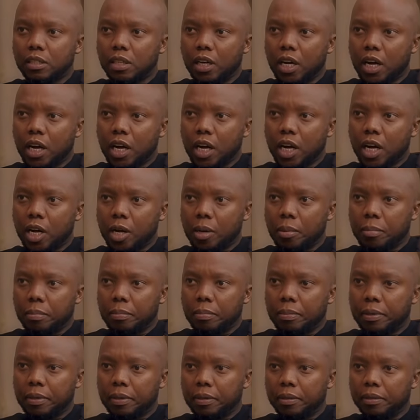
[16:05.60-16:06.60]
Uh,
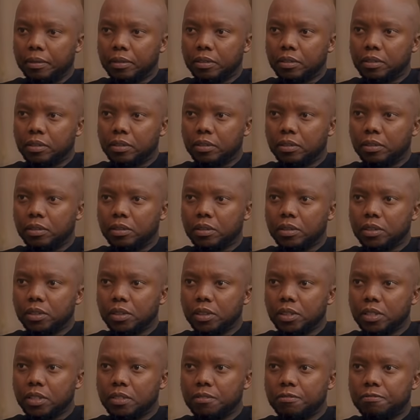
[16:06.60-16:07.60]
at,
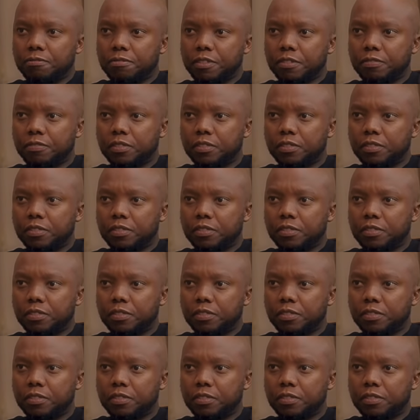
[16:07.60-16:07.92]
at, at